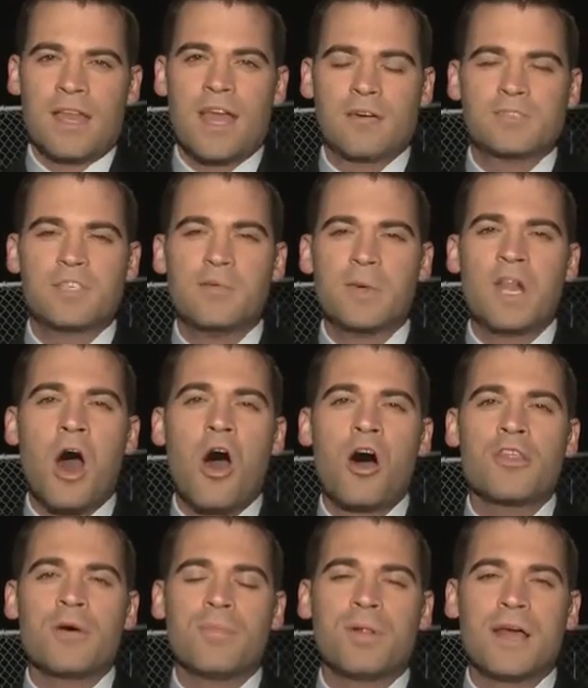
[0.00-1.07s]
Now, assuming
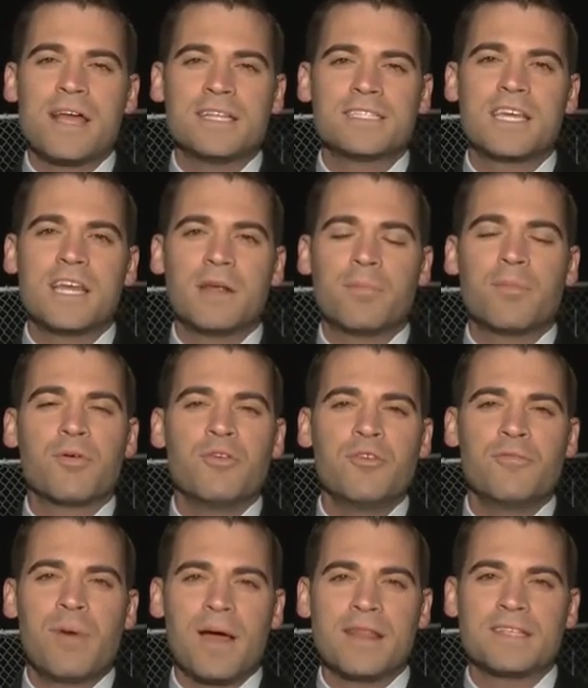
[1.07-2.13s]
all the plans get
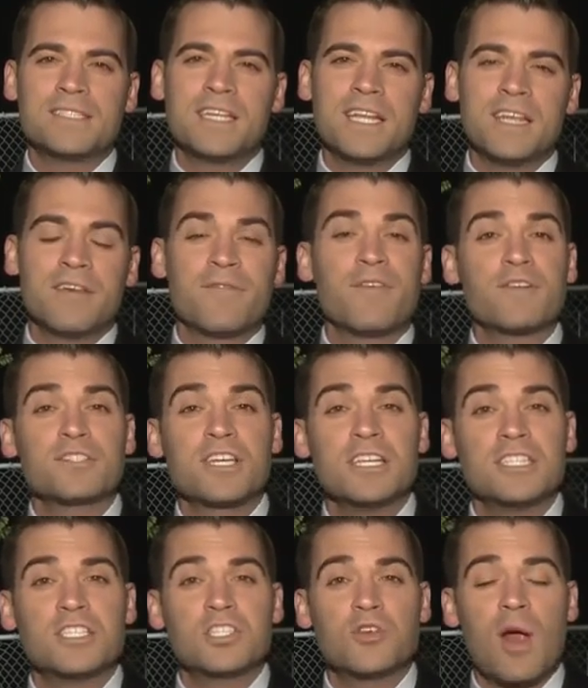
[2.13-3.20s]
approved by the city, the first
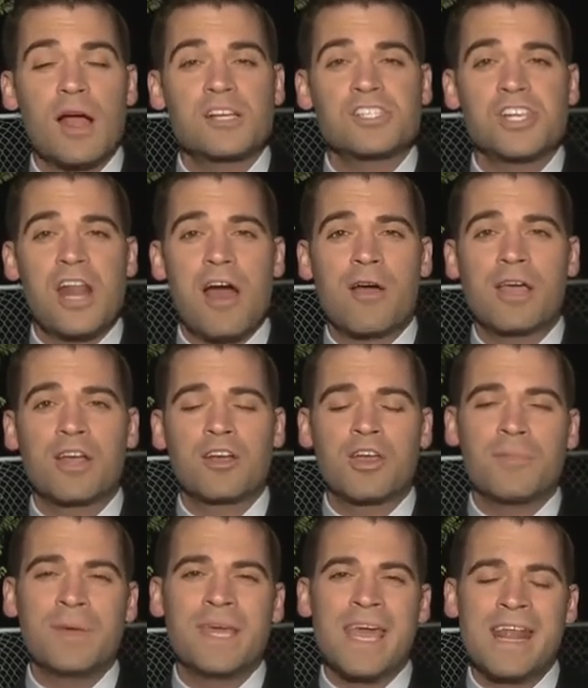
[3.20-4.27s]
construction out here
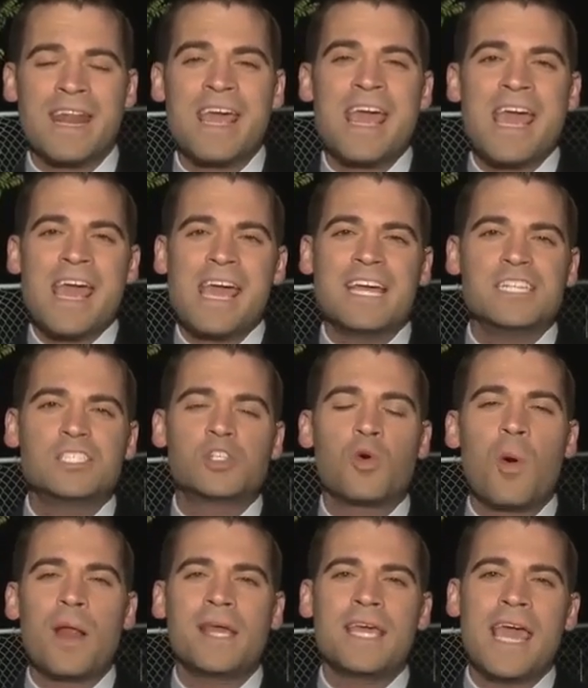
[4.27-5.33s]
could begin in
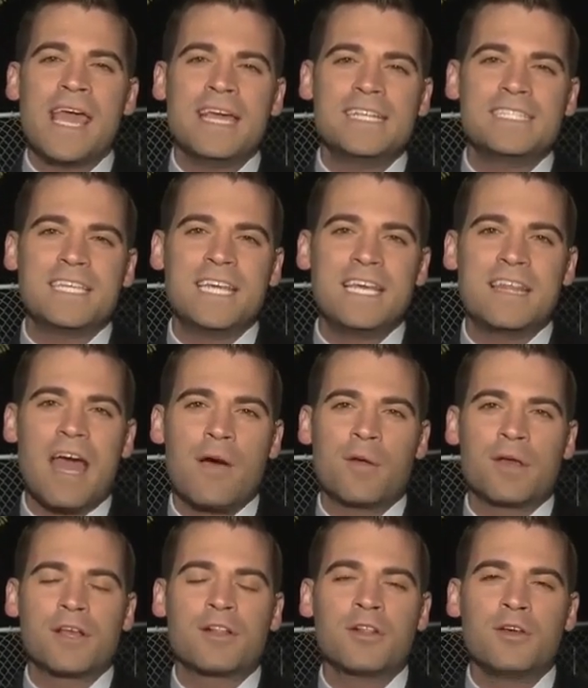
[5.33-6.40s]
2018. That
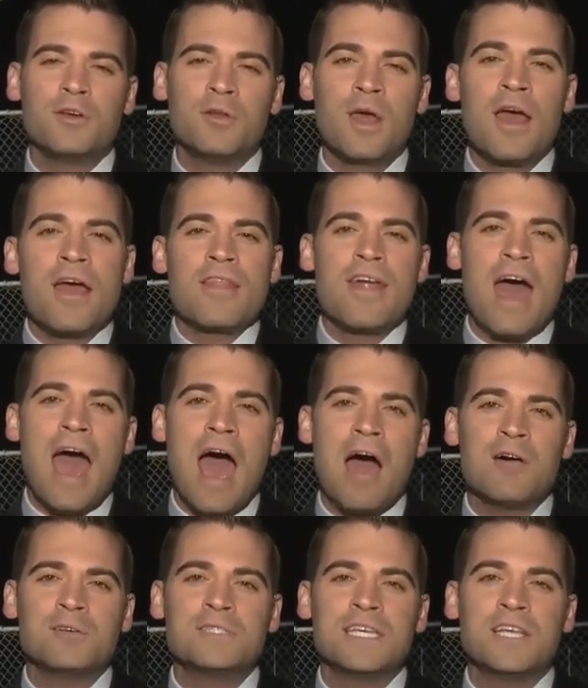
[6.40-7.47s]
would include the
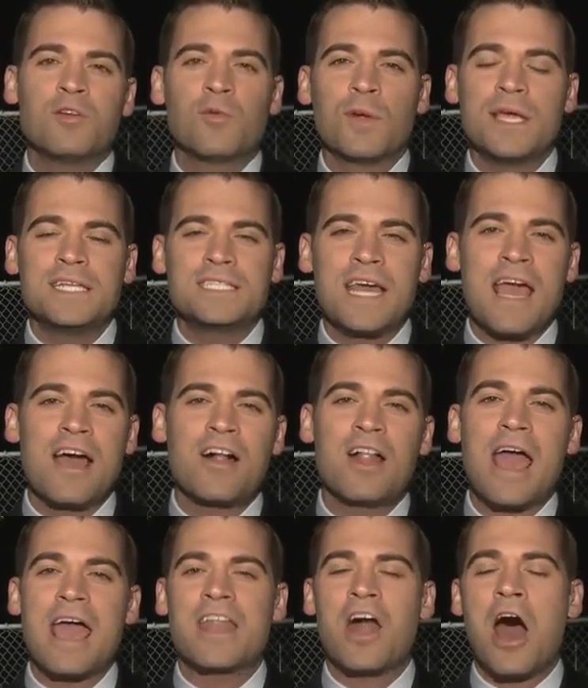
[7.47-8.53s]
housing,
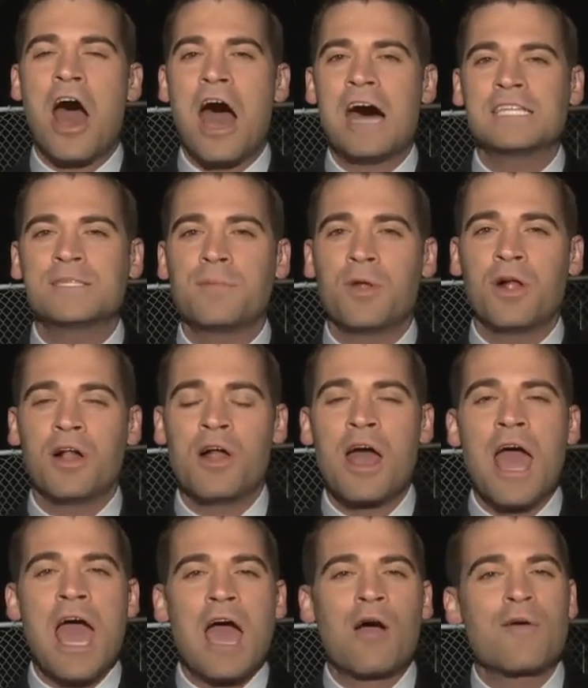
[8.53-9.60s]
retail, and hospital.
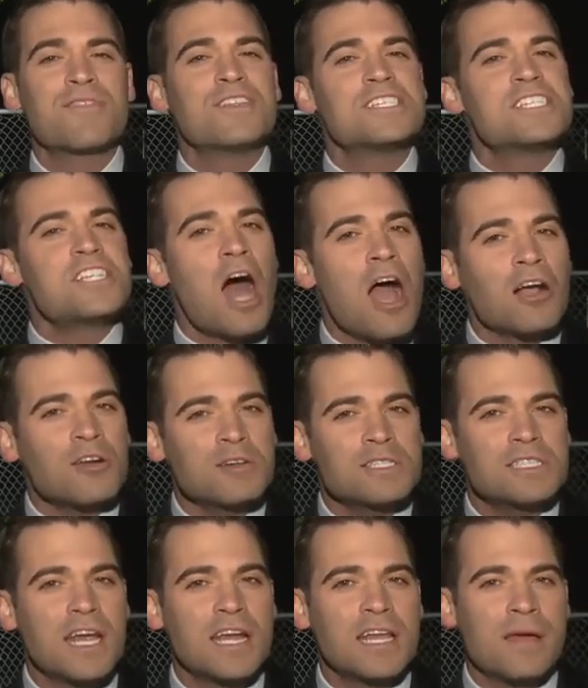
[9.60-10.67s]
However, the soccer
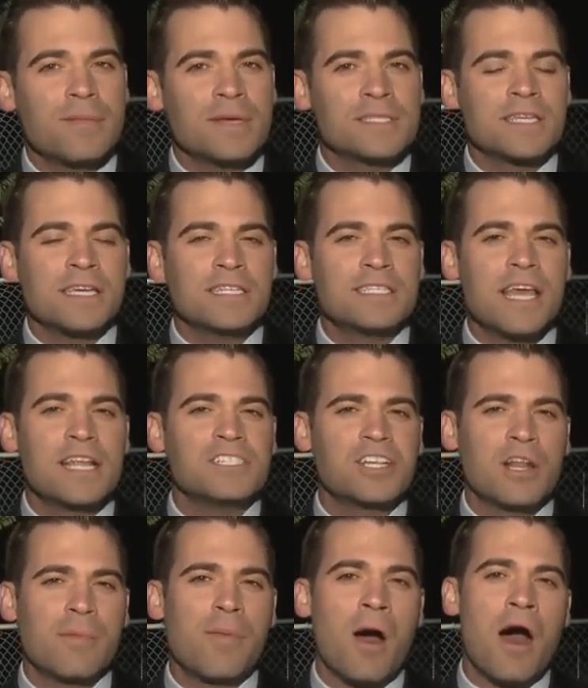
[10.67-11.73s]
stadium is
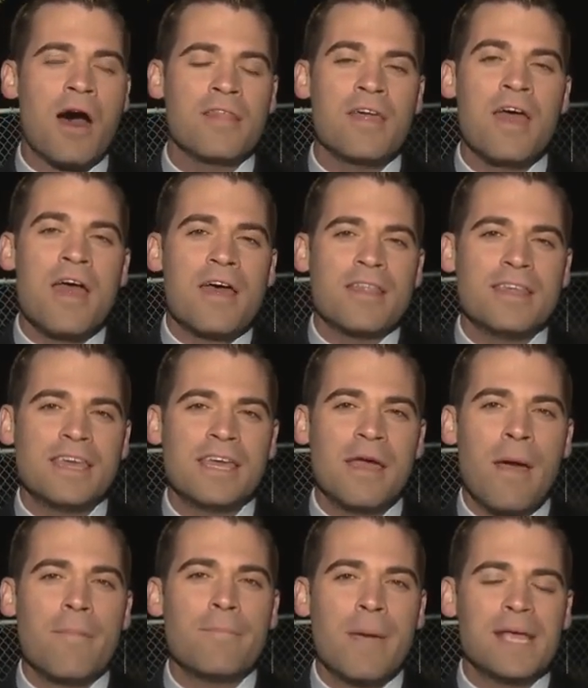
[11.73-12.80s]
contingent upon
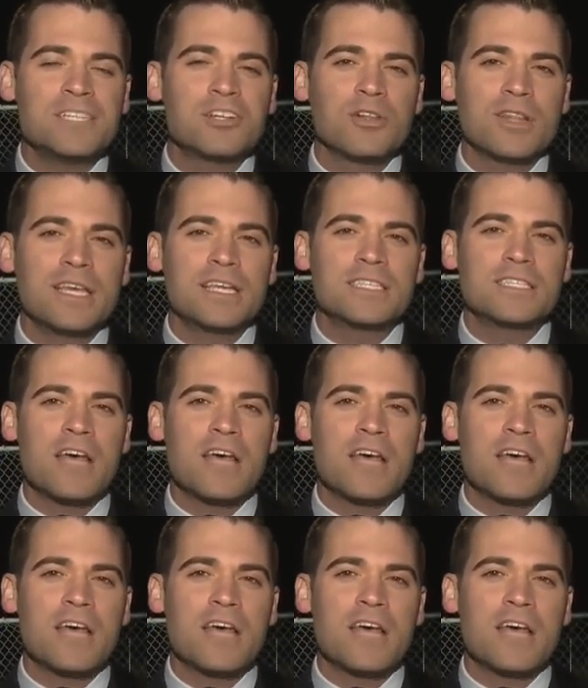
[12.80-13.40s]
the Major League